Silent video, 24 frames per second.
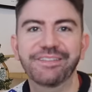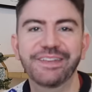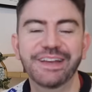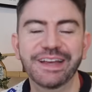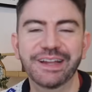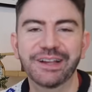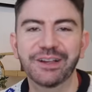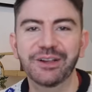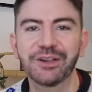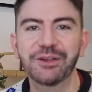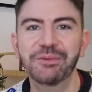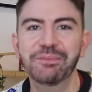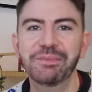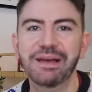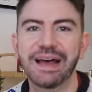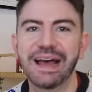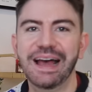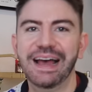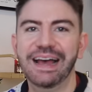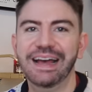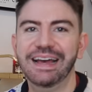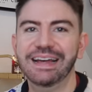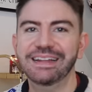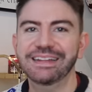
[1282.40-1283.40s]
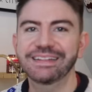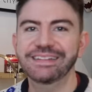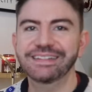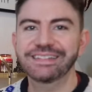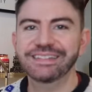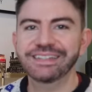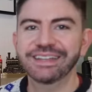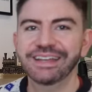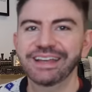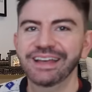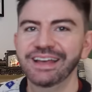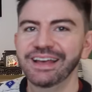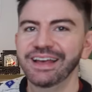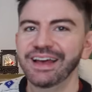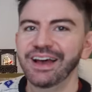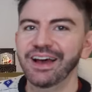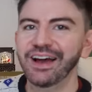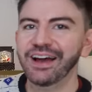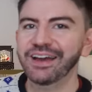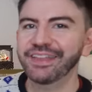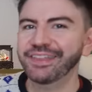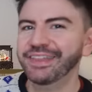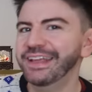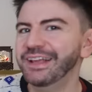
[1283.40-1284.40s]
film and
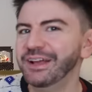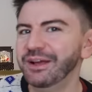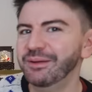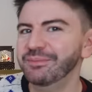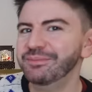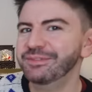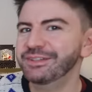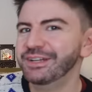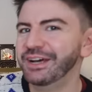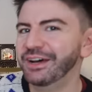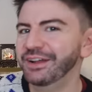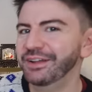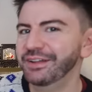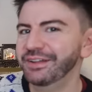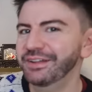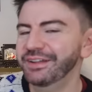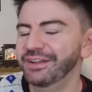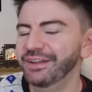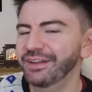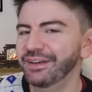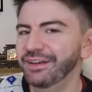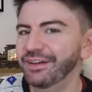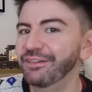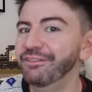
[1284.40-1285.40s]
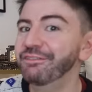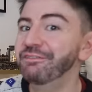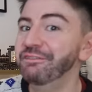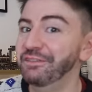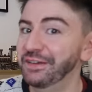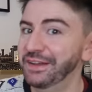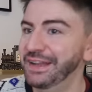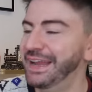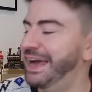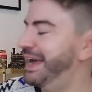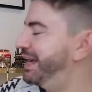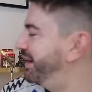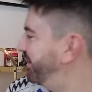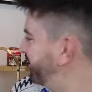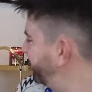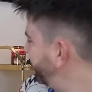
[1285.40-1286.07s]
I think I'm done for now.